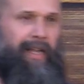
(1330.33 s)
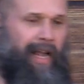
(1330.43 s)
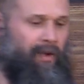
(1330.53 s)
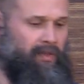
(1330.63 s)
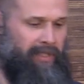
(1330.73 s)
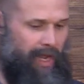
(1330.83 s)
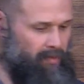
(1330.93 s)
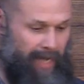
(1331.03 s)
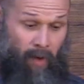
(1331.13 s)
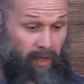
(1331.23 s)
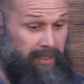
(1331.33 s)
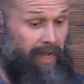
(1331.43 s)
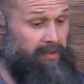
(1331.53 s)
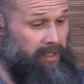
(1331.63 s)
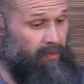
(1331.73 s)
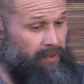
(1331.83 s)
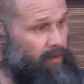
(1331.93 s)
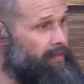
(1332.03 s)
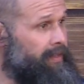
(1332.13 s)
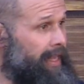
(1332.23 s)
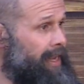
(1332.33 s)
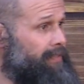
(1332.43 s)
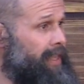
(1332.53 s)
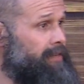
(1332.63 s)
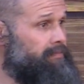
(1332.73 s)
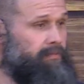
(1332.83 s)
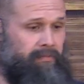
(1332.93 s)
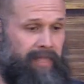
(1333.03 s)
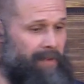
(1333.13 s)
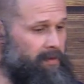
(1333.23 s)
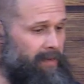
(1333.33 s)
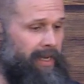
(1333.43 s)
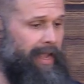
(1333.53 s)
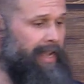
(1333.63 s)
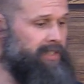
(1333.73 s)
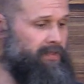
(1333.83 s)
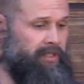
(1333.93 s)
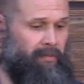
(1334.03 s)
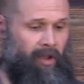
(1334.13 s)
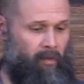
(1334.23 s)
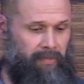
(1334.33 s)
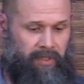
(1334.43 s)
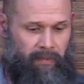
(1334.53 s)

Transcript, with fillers: I was counseling with a woman that came to me, asked for some help and